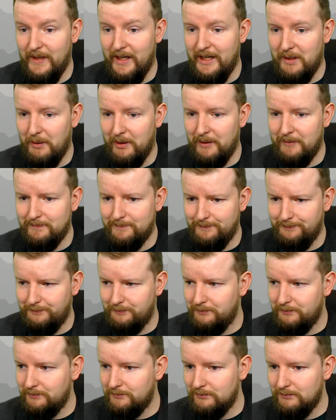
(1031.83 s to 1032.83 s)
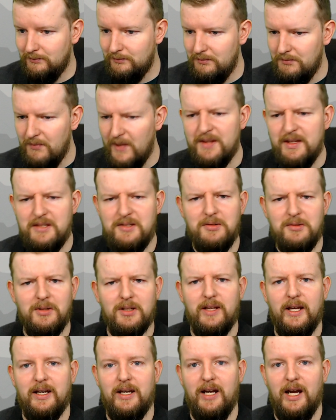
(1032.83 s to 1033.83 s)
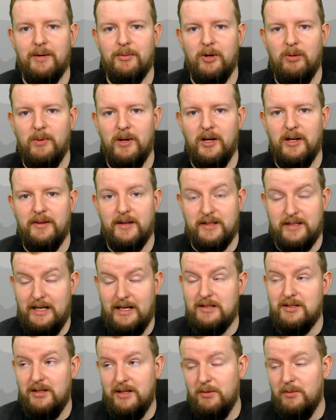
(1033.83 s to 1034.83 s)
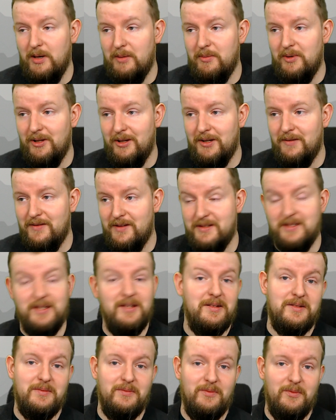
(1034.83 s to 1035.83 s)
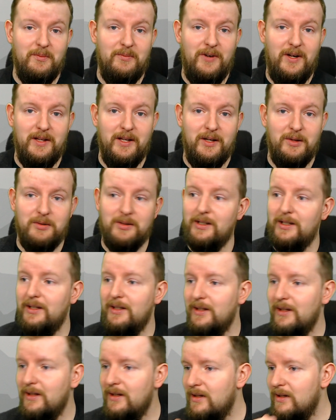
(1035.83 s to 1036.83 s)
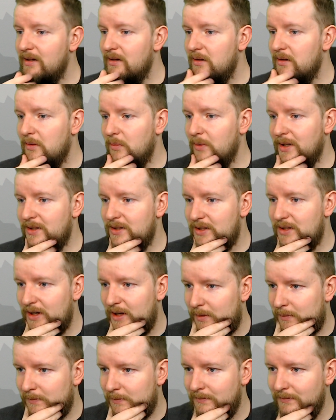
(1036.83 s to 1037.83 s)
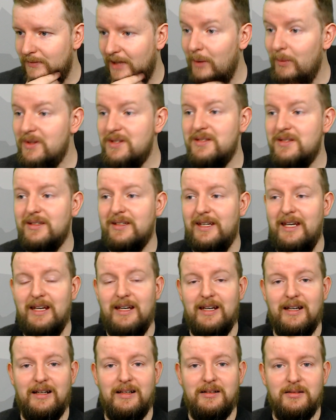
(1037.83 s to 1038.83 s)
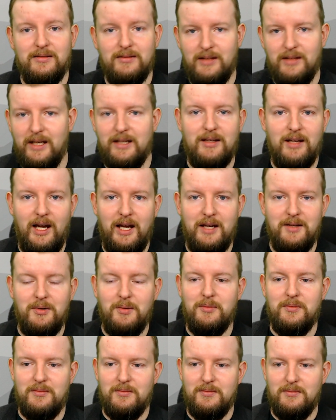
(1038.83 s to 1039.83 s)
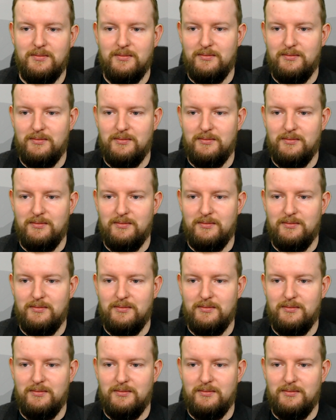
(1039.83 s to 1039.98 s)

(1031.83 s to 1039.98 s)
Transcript: Anyway. They do look like iRobot things. Actually, they remind me a lot of the synths from Fallout, which I wasn't kidding. Like, I don't...